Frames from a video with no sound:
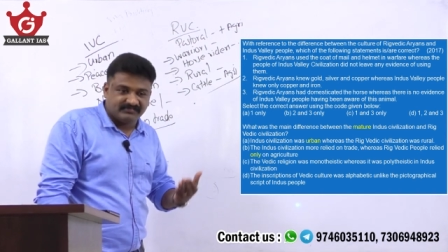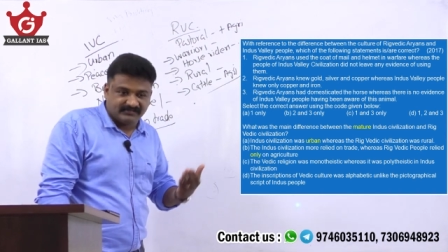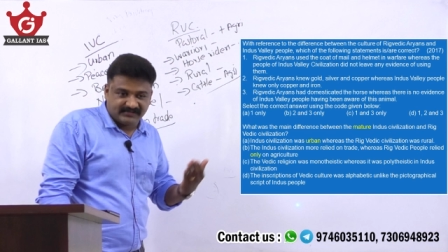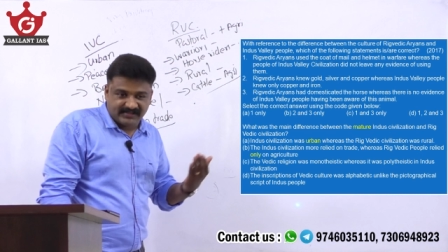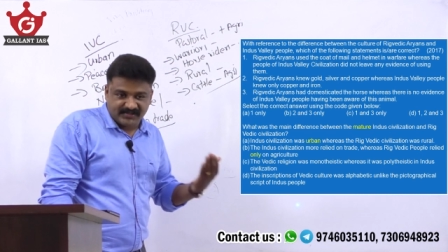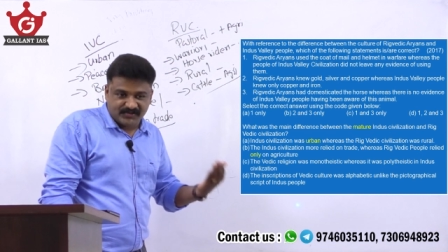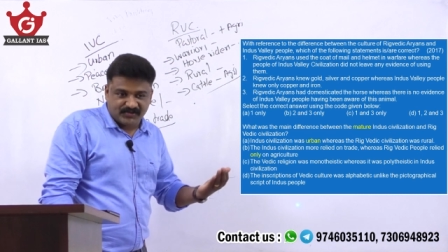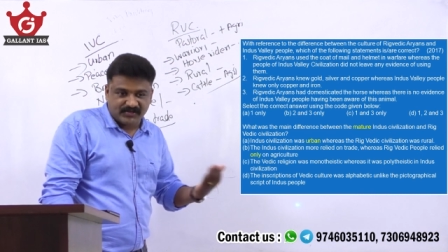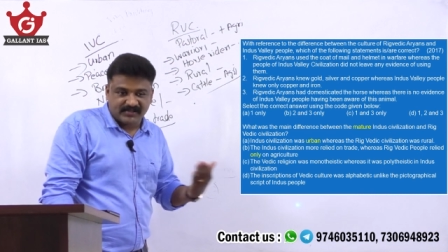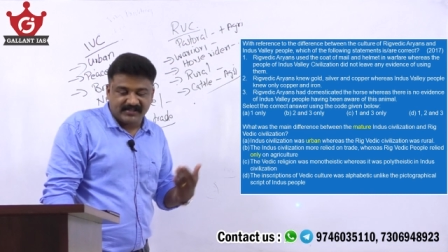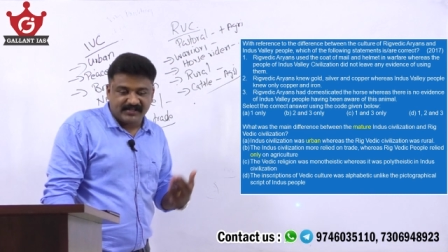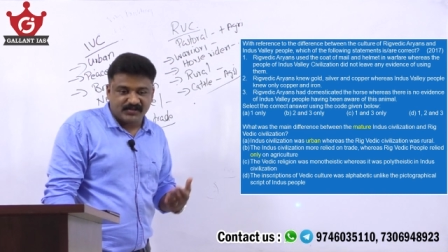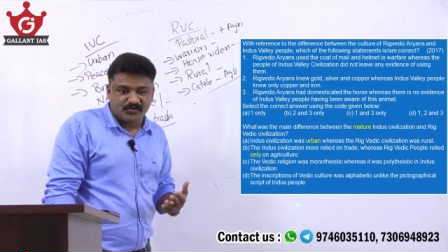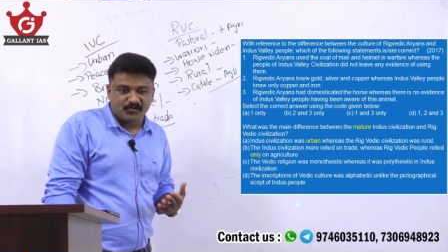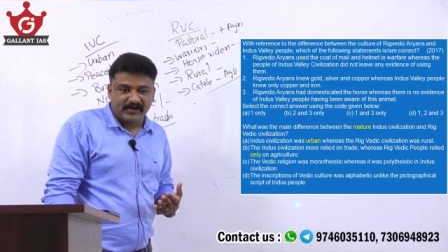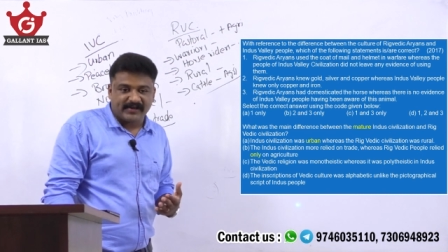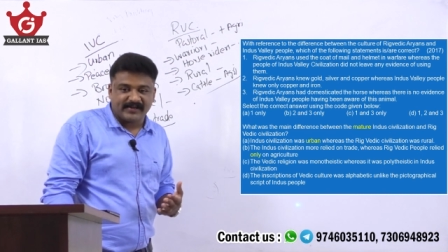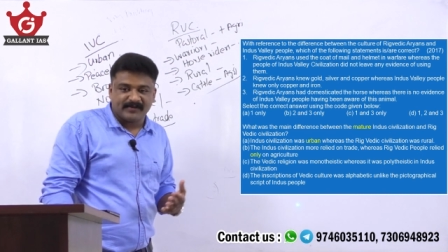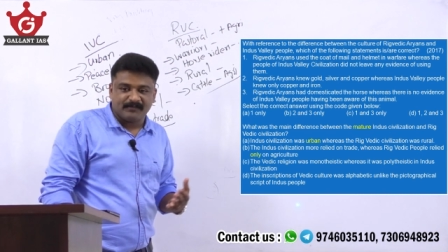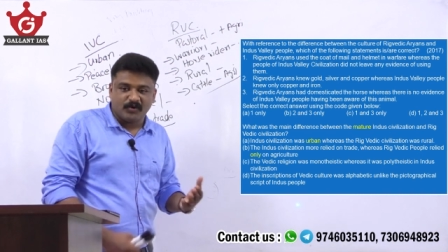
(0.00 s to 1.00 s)
this Indus
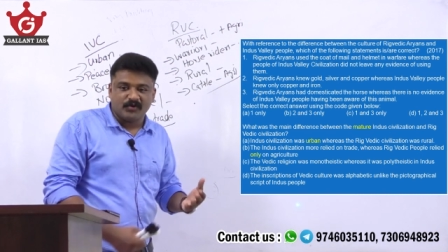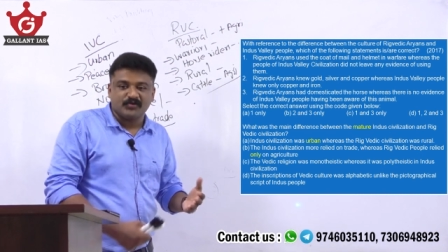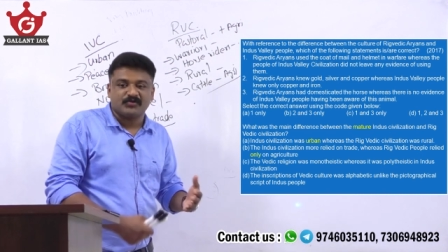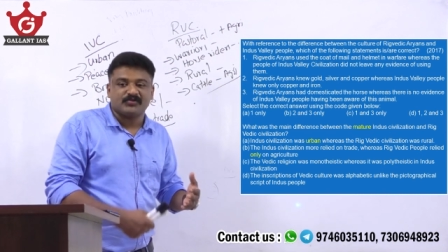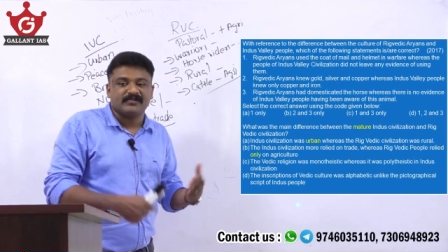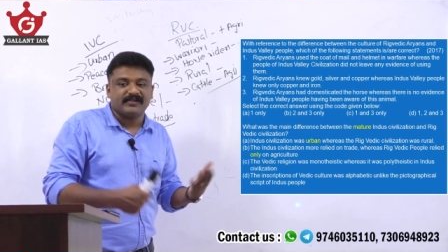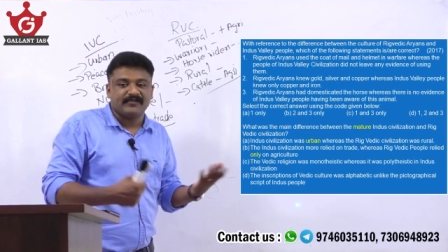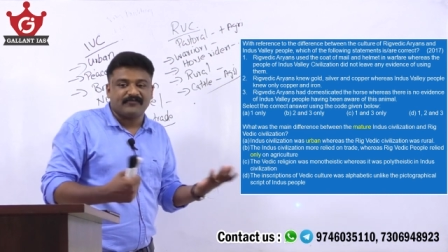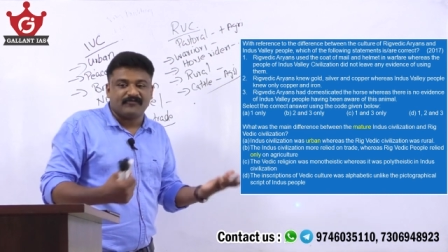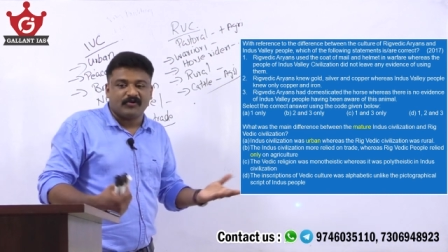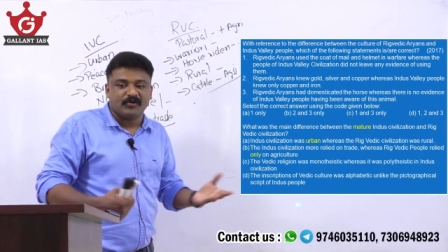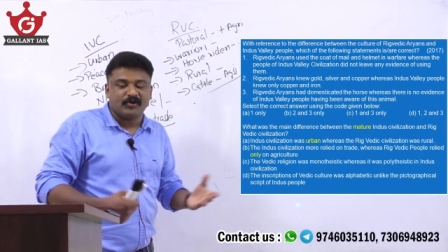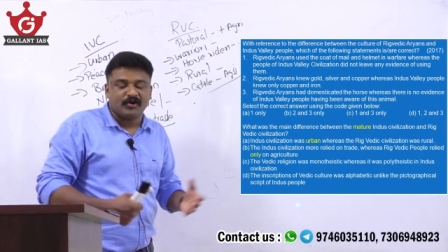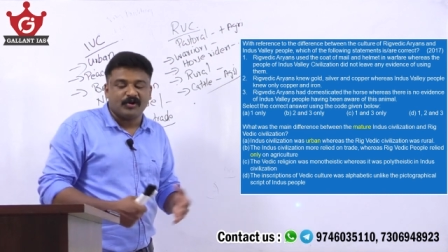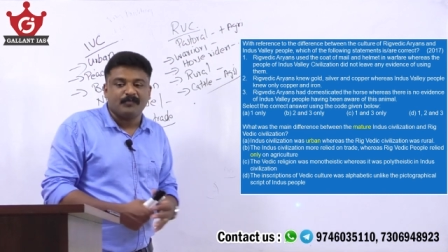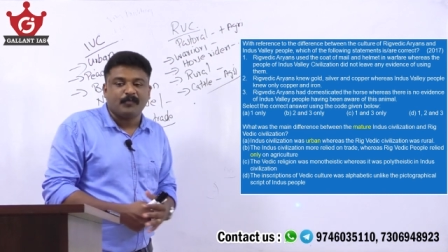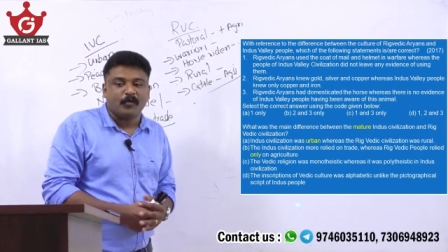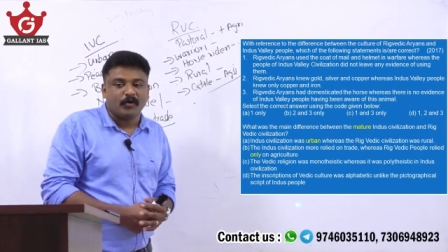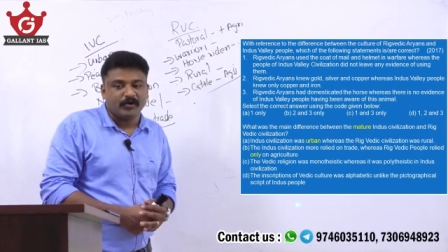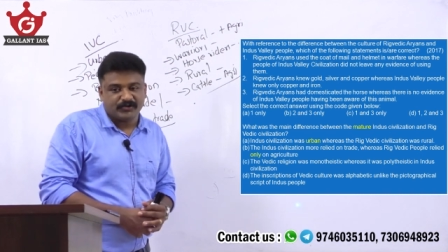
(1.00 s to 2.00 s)
Valley, both they
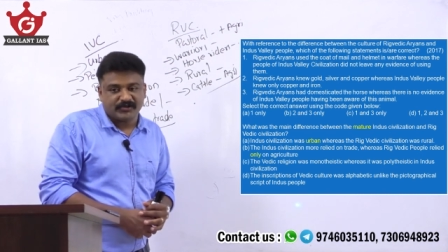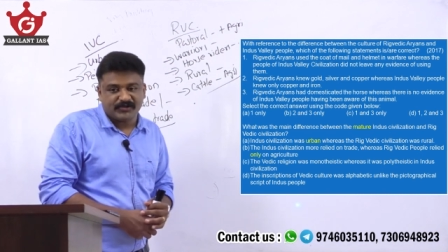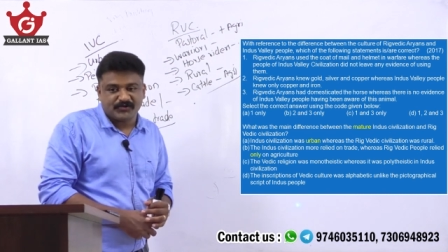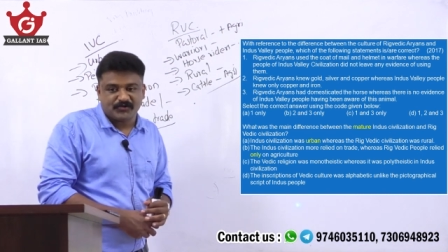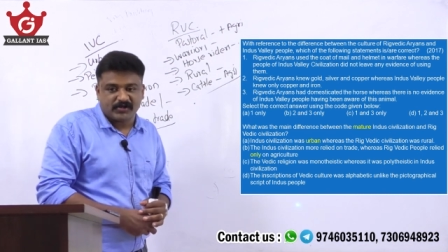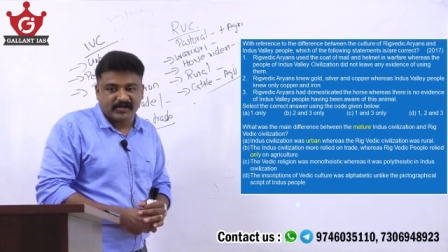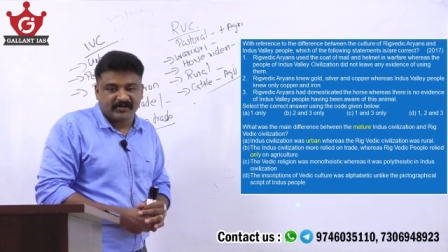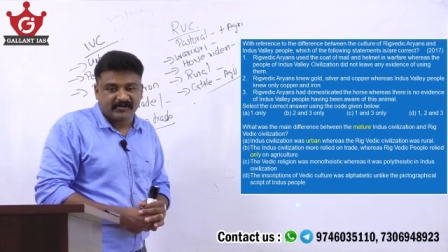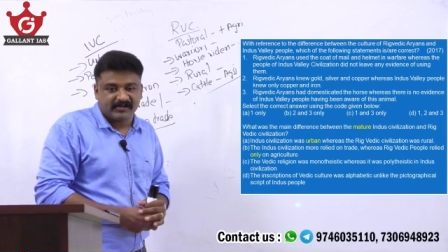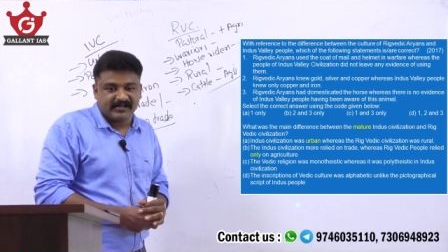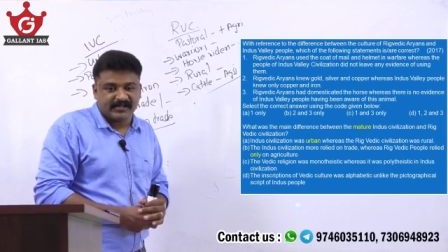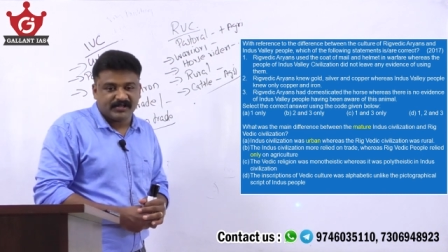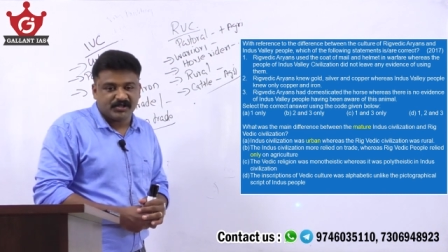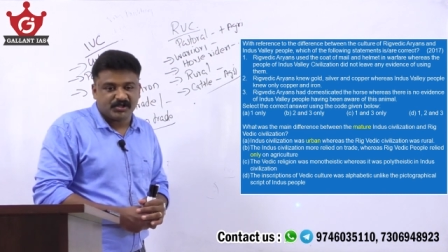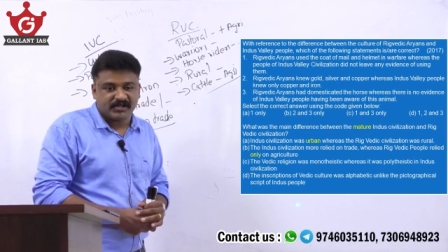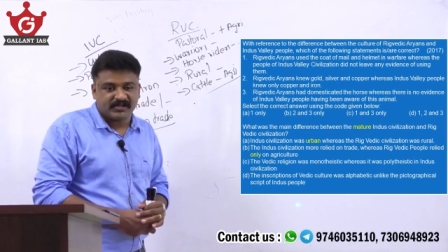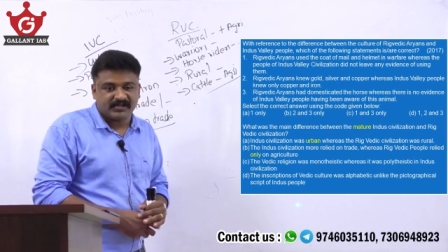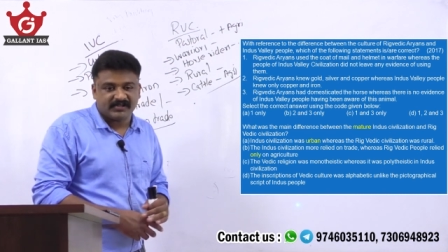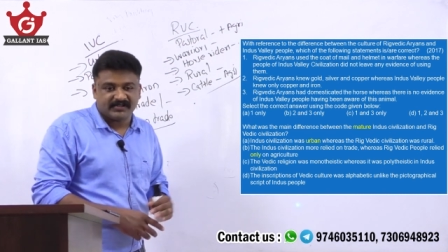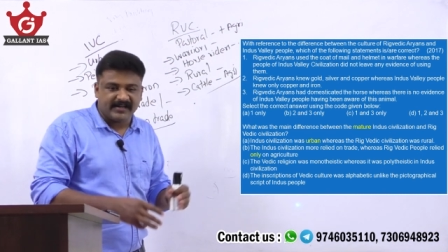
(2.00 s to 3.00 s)
followed polytheistic
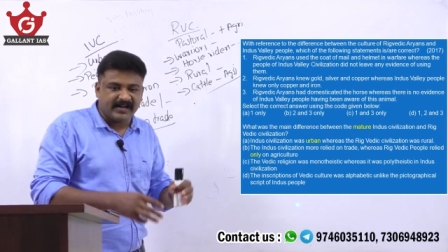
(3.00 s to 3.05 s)
religion.